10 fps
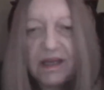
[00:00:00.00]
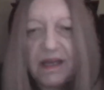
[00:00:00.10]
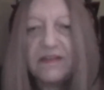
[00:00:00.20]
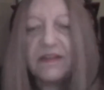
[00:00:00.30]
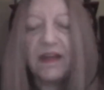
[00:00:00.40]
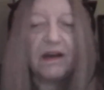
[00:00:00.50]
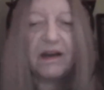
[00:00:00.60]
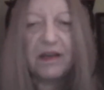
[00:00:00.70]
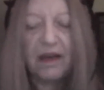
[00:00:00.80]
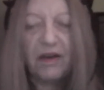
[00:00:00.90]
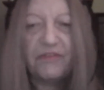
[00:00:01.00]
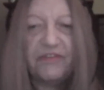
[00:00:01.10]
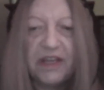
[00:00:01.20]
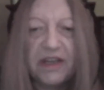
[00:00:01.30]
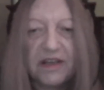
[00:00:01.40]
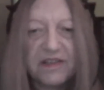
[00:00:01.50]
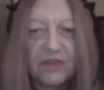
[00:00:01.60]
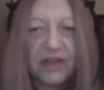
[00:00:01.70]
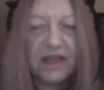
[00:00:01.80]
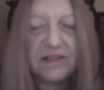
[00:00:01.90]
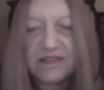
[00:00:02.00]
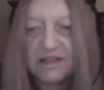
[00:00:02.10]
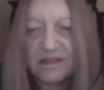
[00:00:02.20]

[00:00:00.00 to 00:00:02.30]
and there are figures and